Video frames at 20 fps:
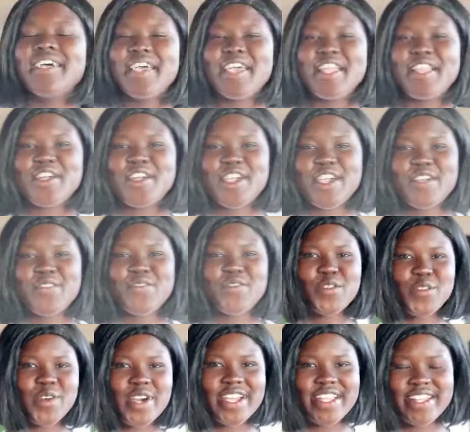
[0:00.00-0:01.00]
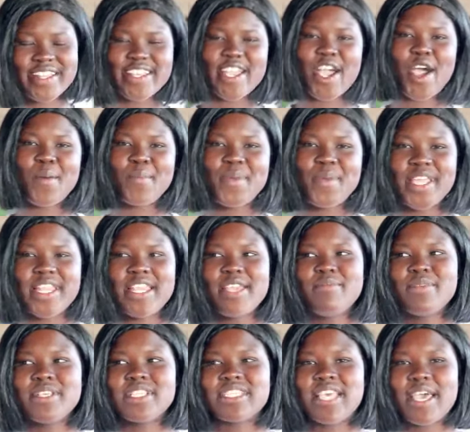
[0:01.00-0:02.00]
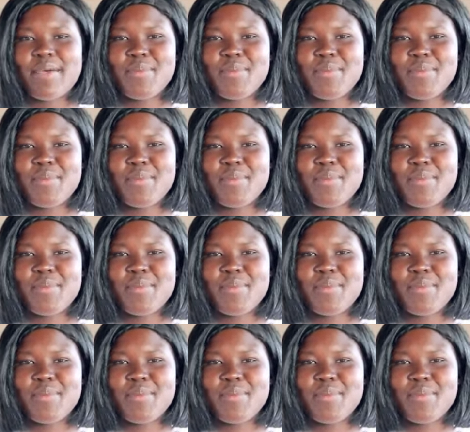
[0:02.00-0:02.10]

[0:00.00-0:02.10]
Hello, everyone. My name is